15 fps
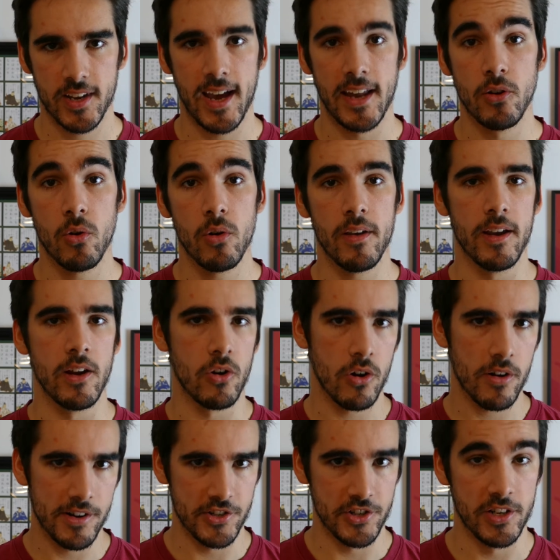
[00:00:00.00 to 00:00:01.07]
and all
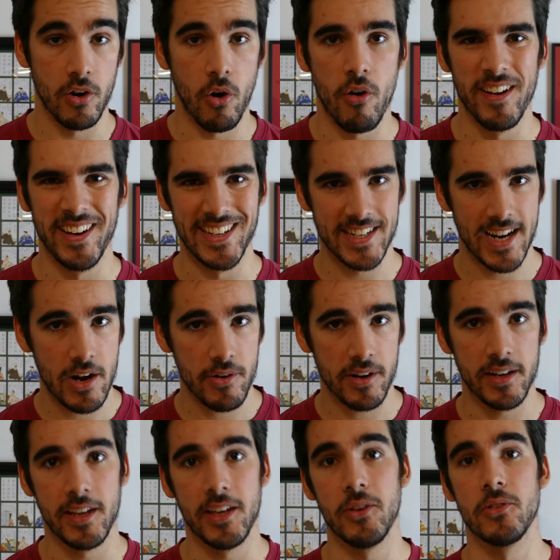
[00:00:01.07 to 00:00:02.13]
encouraging or deterring
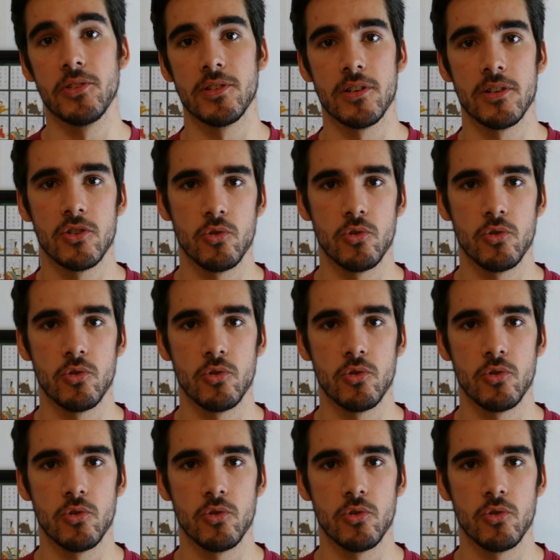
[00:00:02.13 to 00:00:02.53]
the user